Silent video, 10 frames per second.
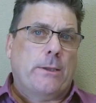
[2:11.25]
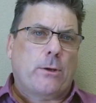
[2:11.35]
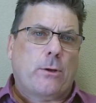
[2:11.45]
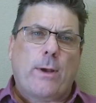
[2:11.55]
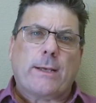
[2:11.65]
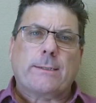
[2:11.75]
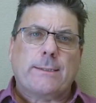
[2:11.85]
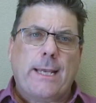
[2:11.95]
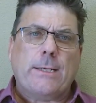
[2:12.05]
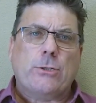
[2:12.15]
The correct
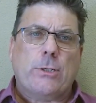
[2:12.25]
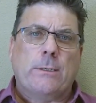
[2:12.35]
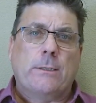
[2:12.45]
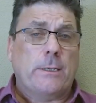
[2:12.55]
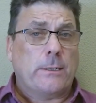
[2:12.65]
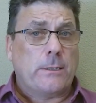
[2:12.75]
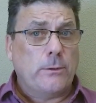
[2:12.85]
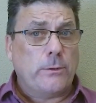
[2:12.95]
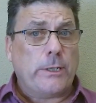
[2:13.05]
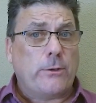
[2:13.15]
staging,
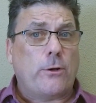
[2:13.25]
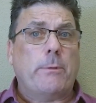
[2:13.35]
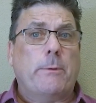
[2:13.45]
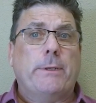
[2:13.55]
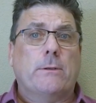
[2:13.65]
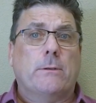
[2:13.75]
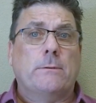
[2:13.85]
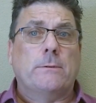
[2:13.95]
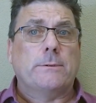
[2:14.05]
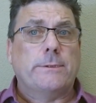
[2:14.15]
including curb
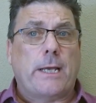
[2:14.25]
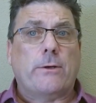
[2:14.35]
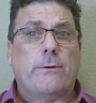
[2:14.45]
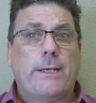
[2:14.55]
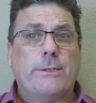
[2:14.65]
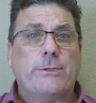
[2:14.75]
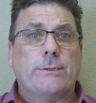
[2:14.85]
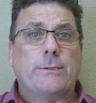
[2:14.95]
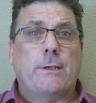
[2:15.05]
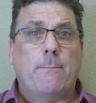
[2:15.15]
appeal,
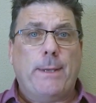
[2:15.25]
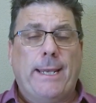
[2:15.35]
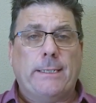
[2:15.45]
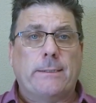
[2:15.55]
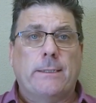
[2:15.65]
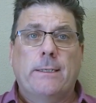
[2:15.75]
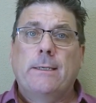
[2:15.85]
decorations, paint,